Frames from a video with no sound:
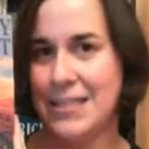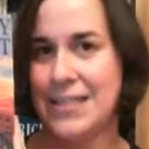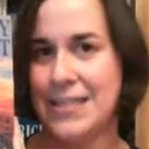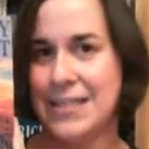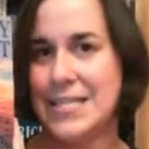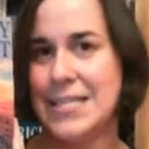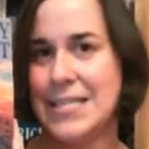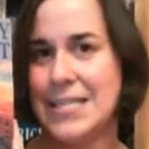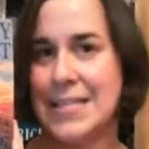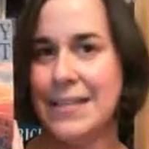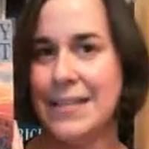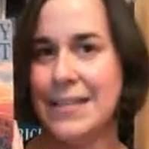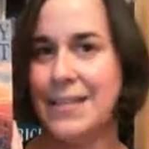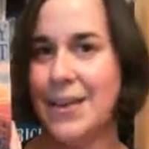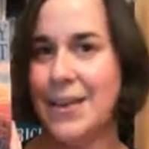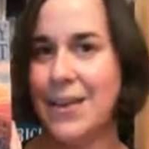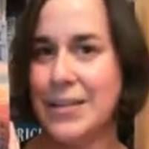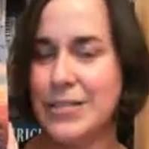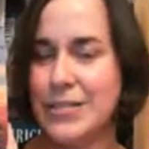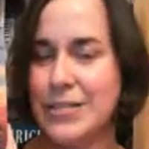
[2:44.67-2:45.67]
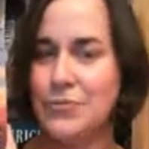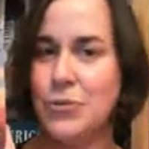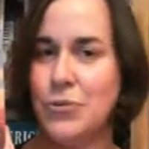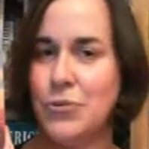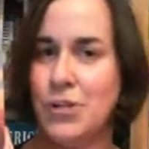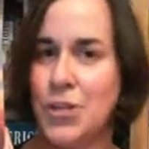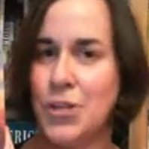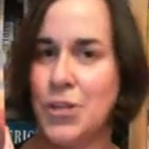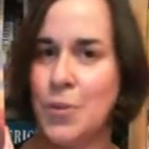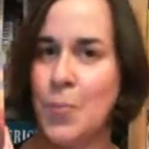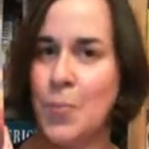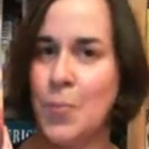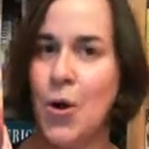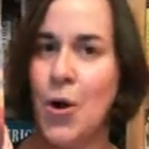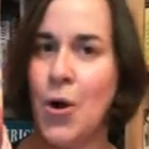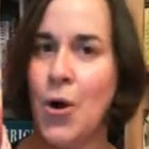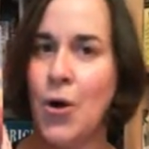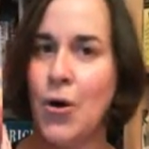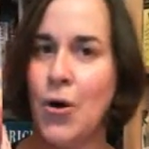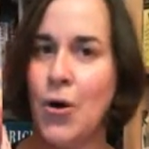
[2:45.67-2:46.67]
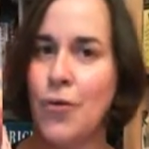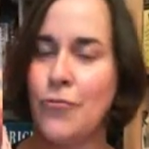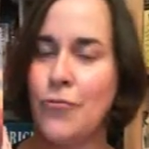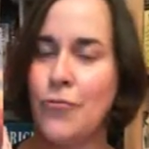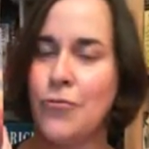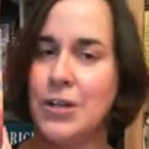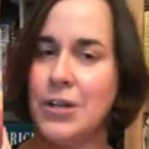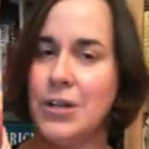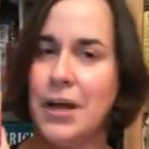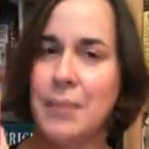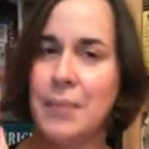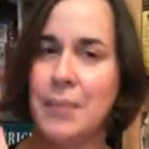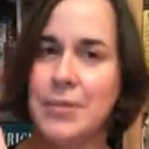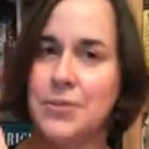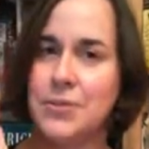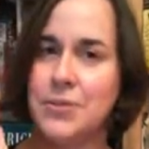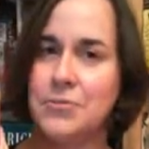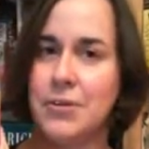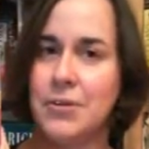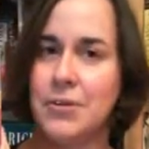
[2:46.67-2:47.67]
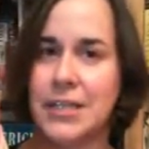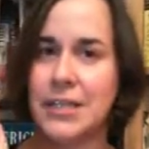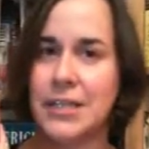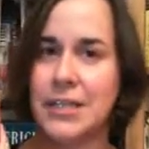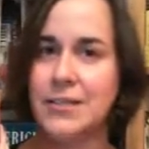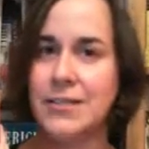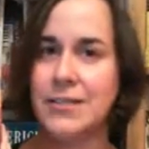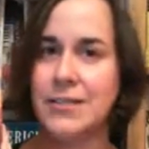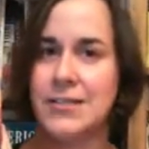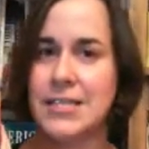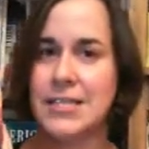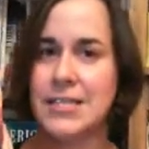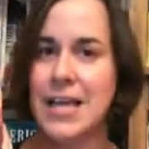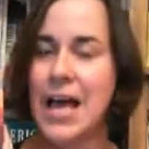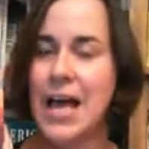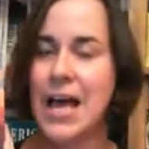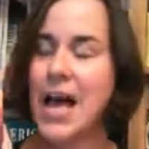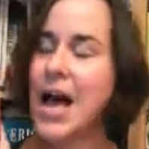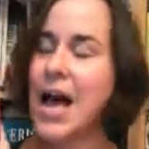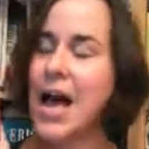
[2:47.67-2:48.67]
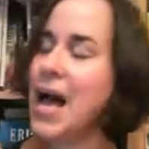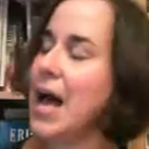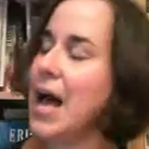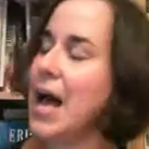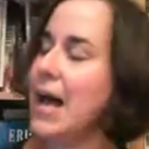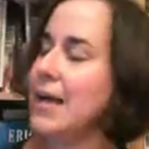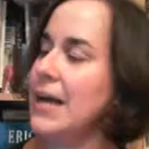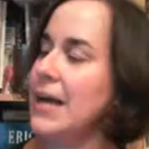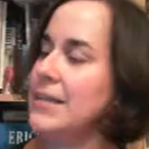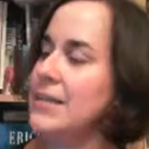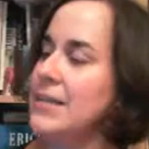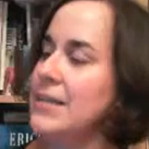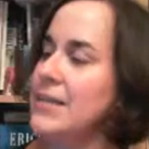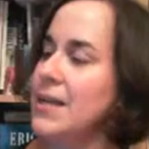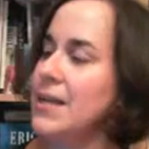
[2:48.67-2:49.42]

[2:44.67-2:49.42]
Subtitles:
This is the last volume of her Lyman Chronicles, and